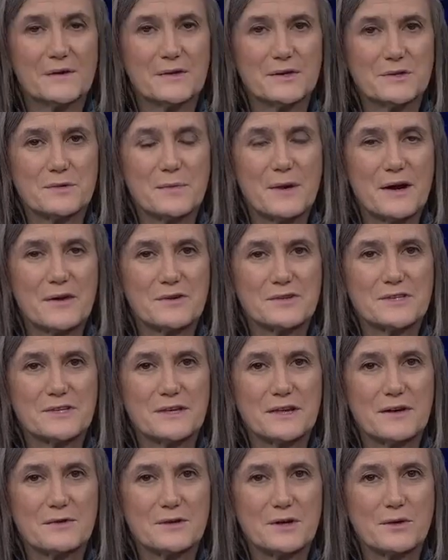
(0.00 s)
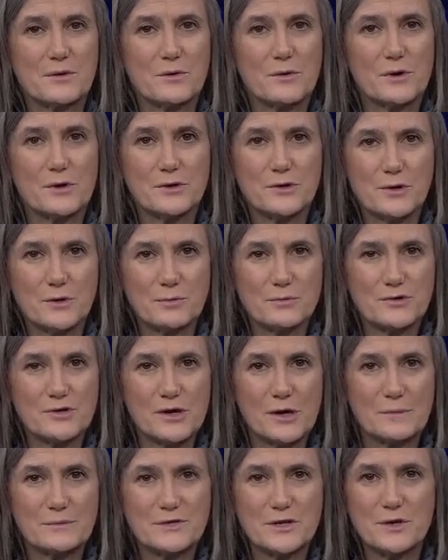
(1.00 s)
at democracynow.org. Noam
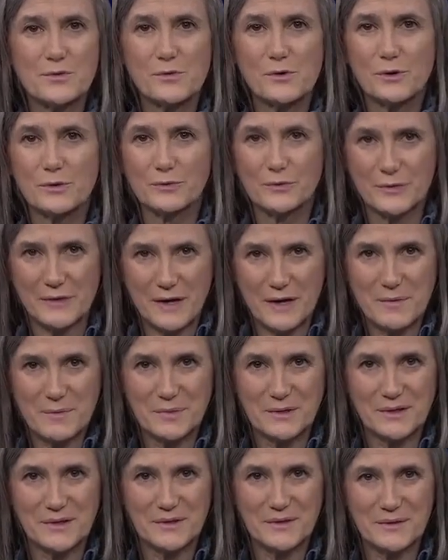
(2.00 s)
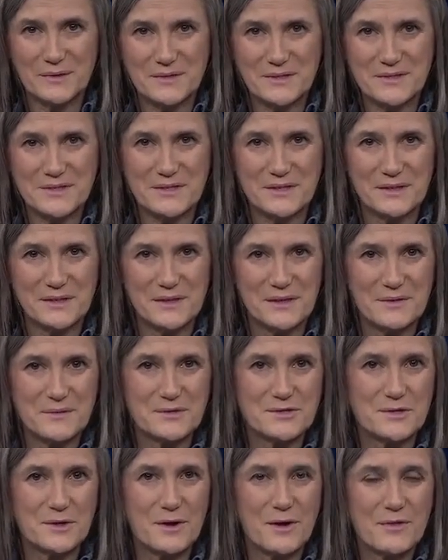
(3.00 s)
Chomsky, world-renowned political dissident,
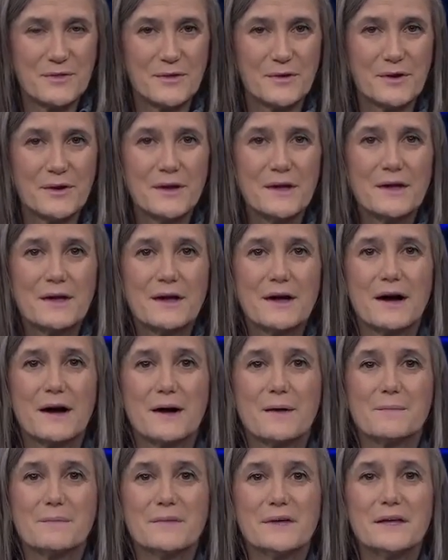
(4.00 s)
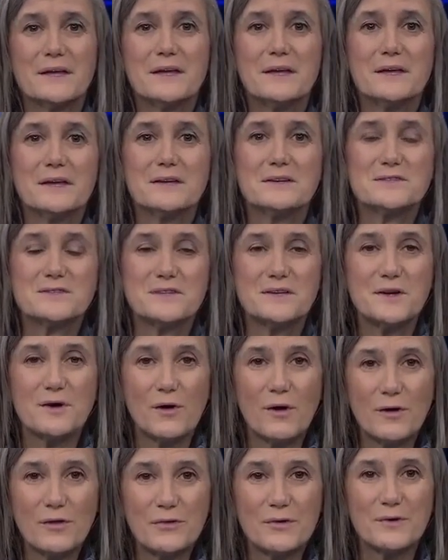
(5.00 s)
linguist, author. He is the
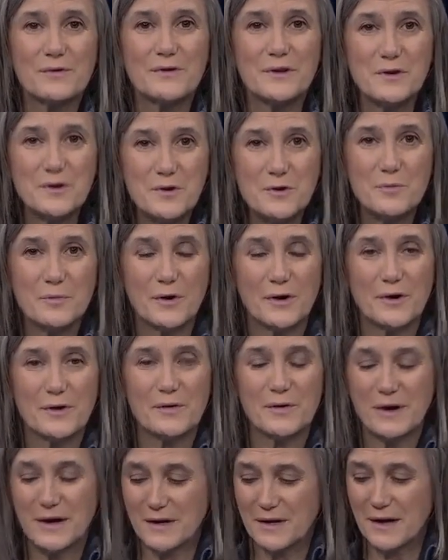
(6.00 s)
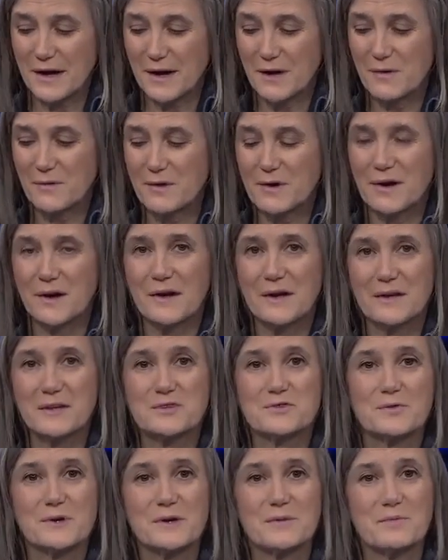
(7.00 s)
author of a new book right now.
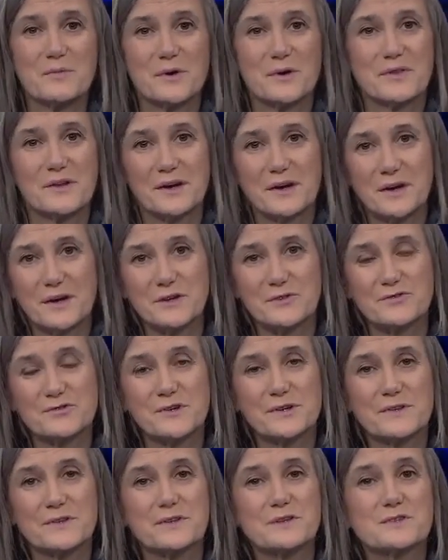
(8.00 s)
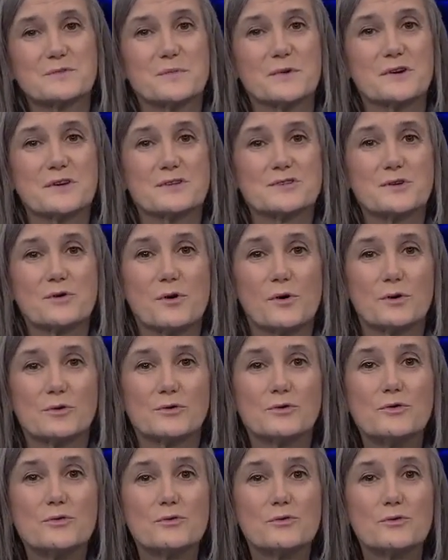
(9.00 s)
He's written more than 100. This book is
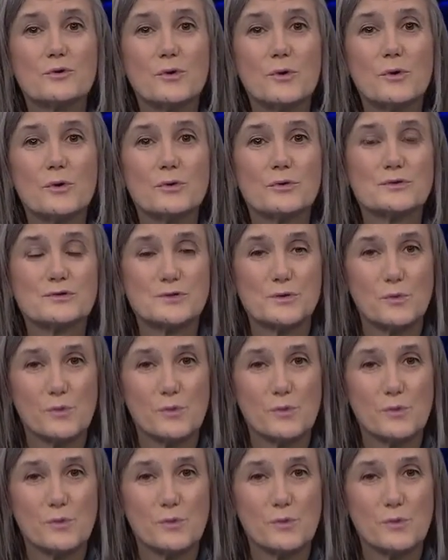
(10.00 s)
called Who Rules the